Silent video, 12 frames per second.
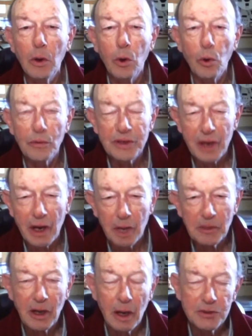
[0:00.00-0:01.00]
constant
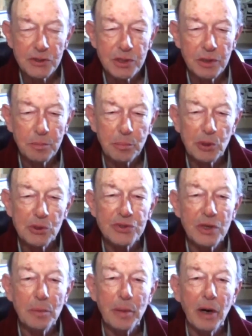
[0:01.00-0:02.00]
purchasing power over
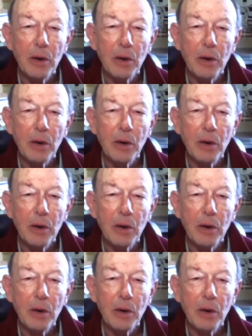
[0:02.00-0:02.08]
time.